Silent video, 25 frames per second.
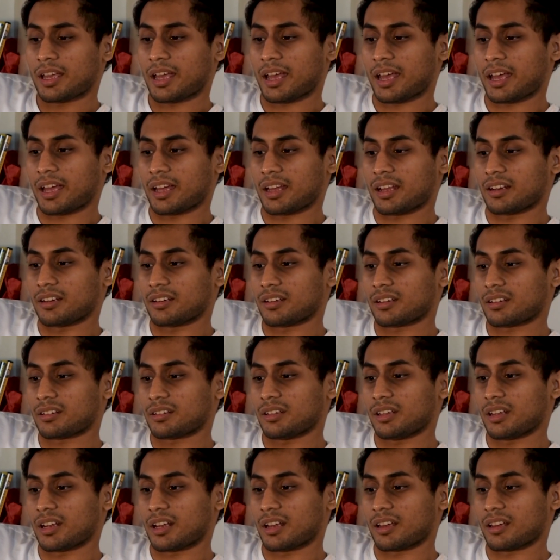And
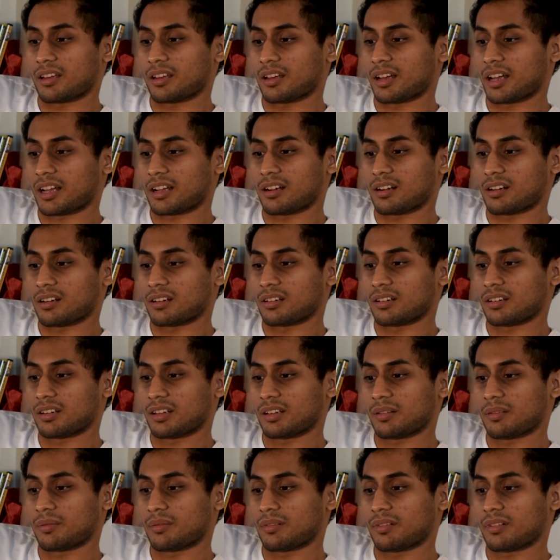yeah, I can't,
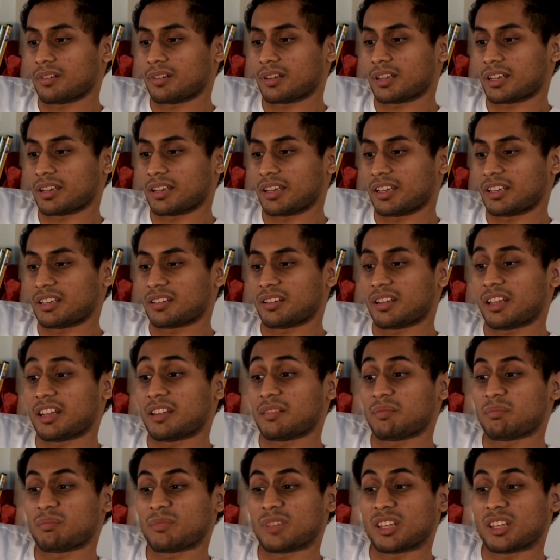like, it, it,